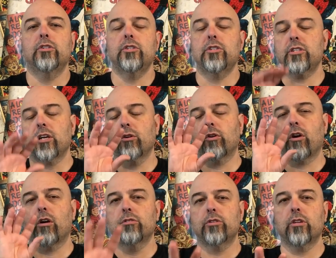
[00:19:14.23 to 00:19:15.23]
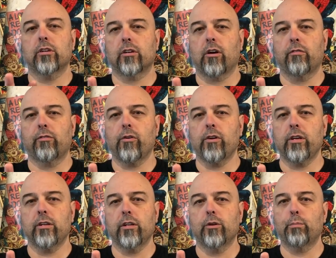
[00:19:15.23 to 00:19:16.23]
So look, I've got
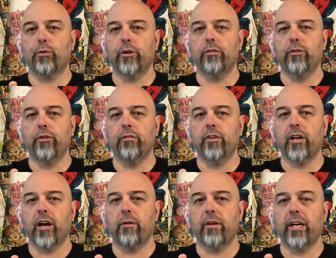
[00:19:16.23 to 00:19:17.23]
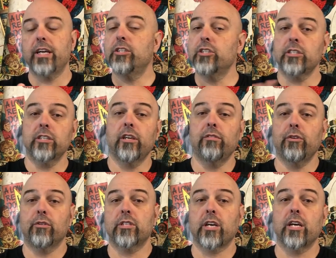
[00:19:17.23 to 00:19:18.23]
a little preview video here just to give
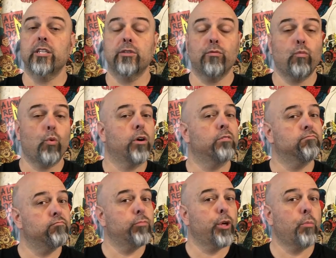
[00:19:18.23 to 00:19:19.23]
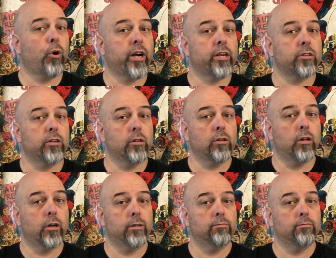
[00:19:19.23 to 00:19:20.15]
you a taste of what it might actually look like.